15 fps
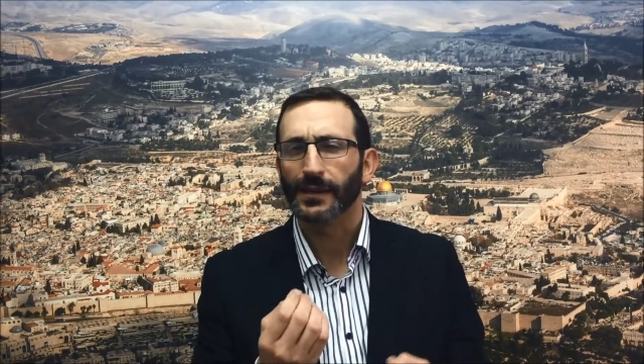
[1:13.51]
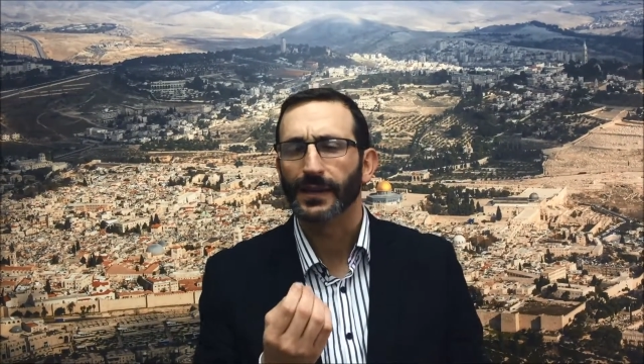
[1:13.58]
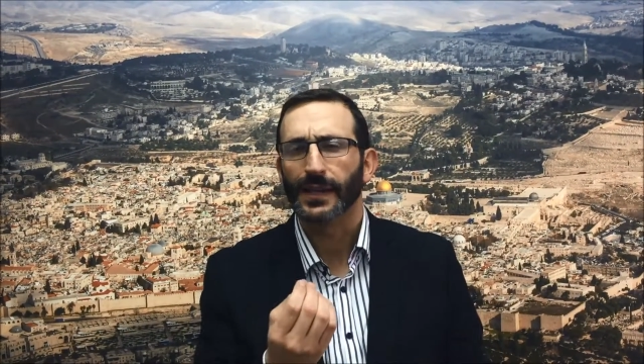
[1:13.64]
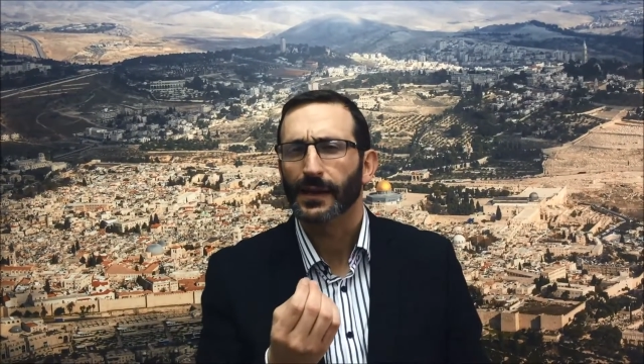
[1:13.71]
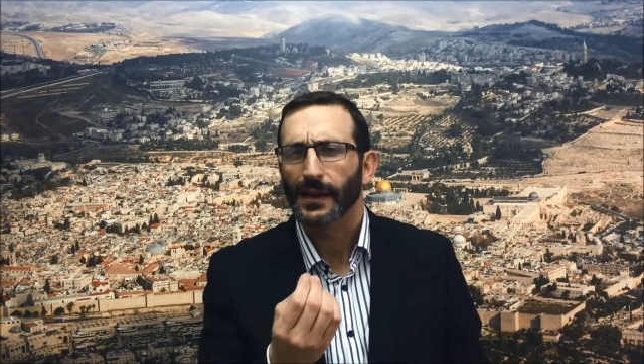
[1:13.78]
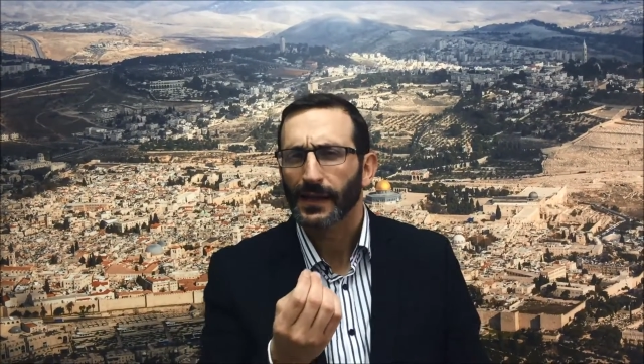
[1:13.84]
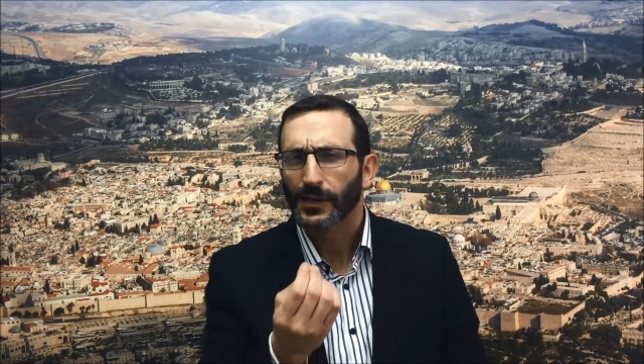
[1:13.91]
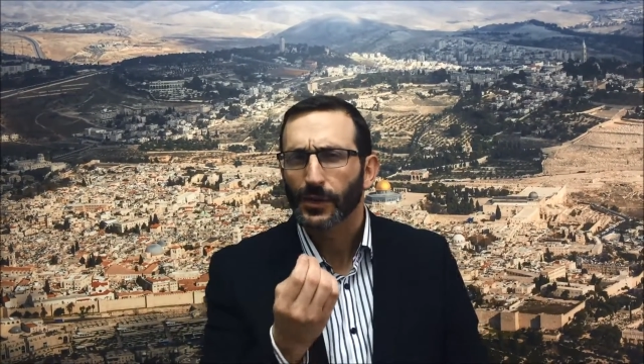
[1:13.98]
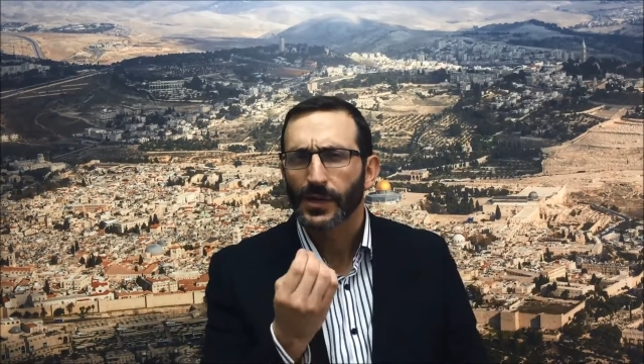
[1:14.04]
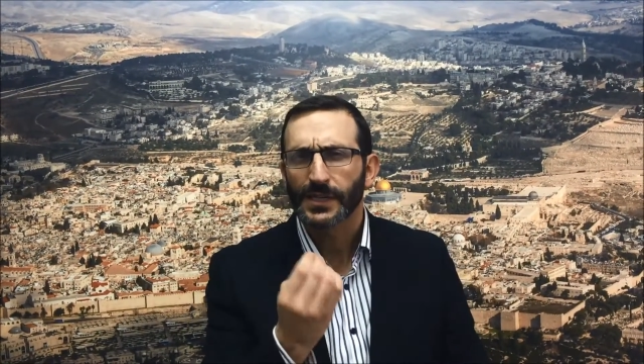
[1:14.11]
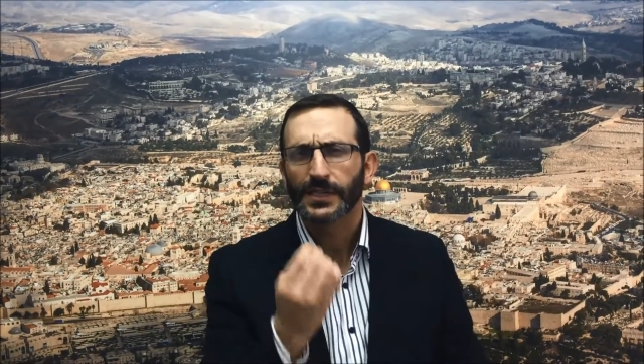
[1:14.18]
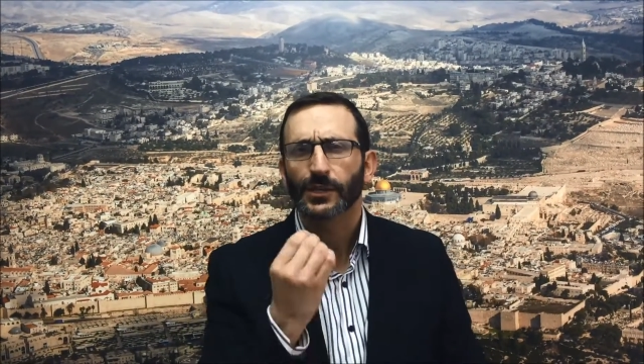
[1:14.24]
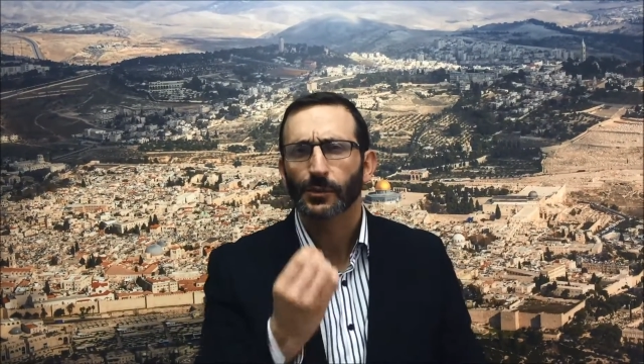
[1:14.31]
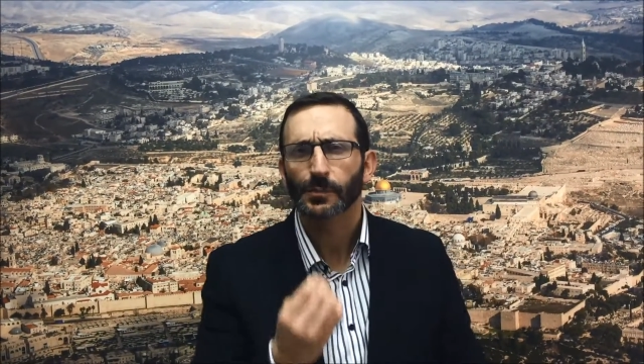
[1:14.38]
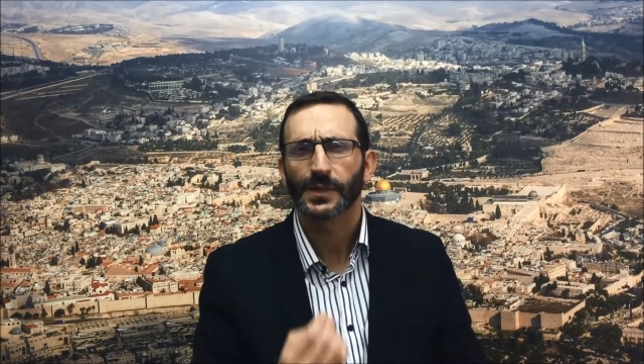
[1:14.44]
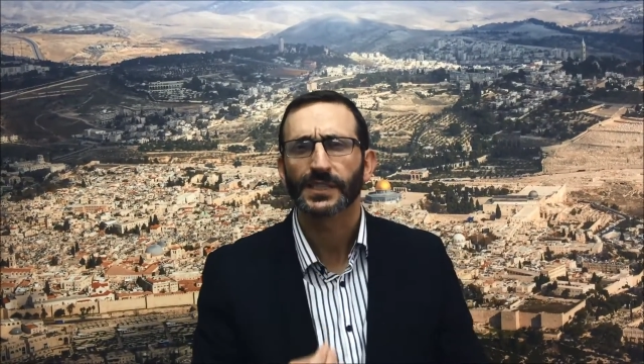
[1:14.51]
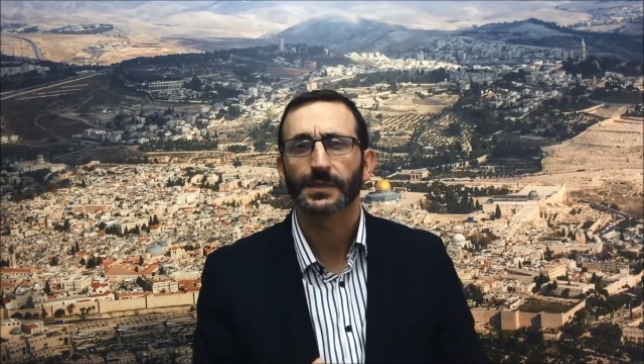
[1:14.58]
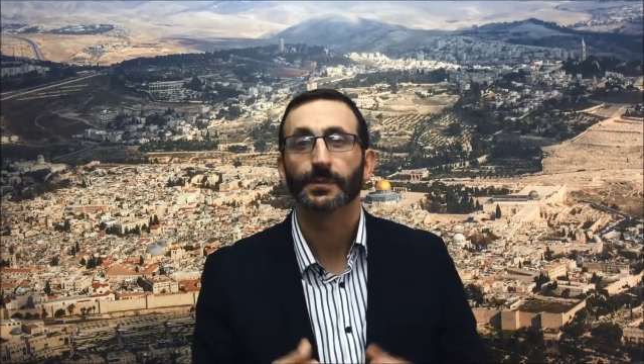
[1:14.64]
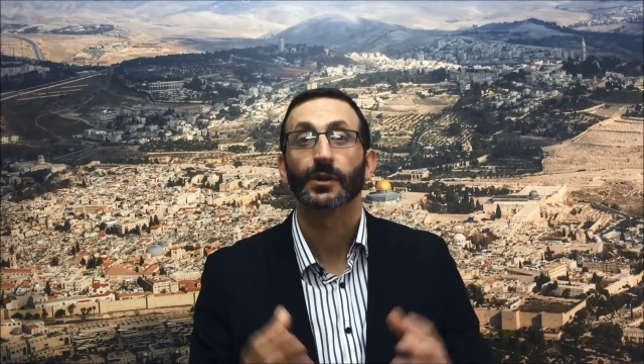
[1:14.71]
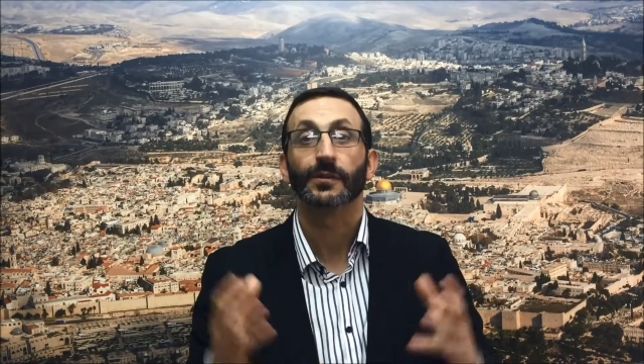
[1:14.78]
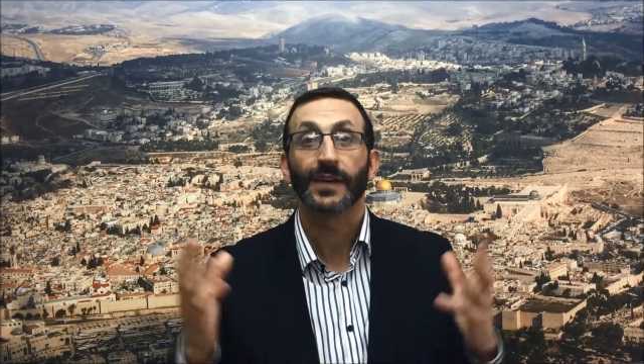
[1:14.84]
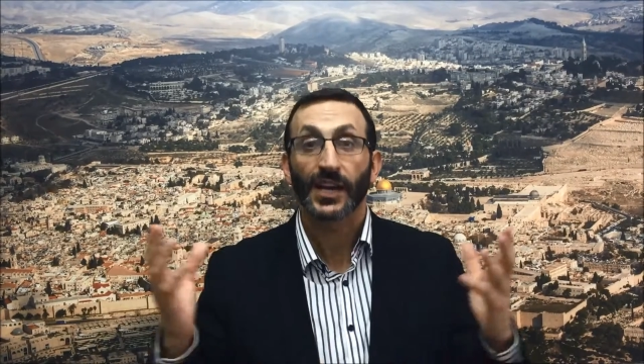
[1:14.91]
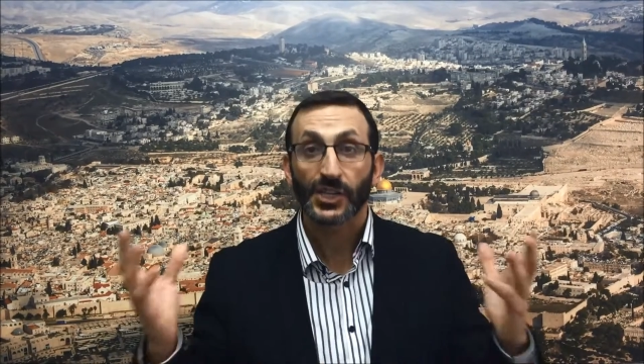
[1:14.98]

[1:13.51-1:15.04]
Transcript: a critical principle of